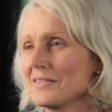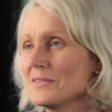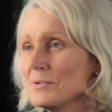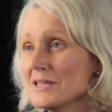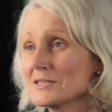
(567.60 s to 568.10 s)

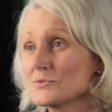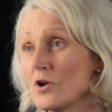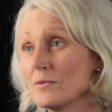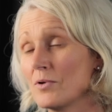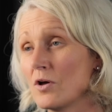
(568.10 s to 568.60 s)
the biggest
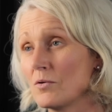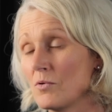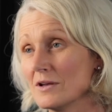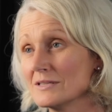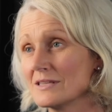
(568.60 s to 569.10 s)
roadblock
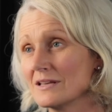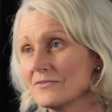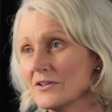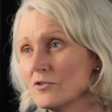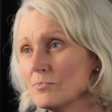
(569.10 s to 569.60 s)
was that
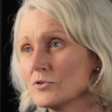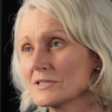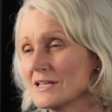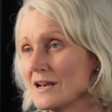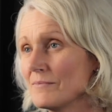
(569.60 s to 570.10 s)
if Hillbrook
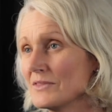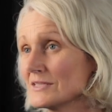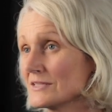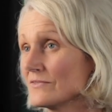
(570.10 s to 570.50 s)
set up this